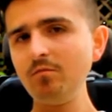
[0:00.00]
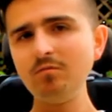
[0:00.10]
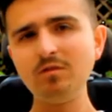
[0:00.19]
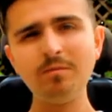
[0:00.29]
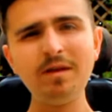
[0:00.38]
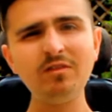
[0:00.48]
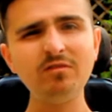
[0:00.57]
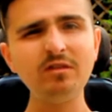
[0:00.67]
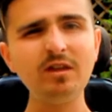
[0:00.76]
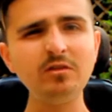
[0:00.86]

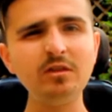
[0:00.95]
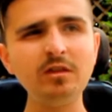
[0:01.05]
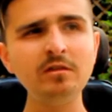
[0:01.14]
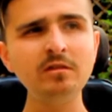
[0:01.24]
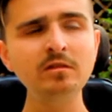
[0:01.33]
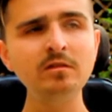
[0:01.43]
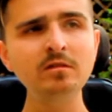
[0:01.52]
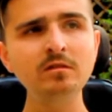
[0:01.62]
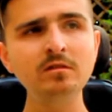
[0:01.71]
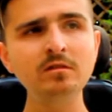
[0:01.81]
Depends actually.
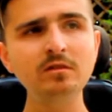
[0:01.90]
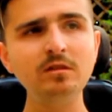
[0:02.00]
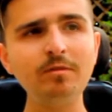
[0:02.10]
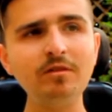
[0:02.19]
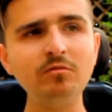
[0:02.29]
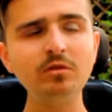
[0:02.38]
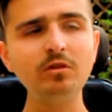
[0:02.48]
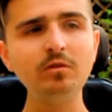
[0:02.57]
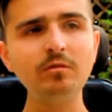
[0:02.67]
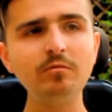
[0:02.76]
Depends what you're doing,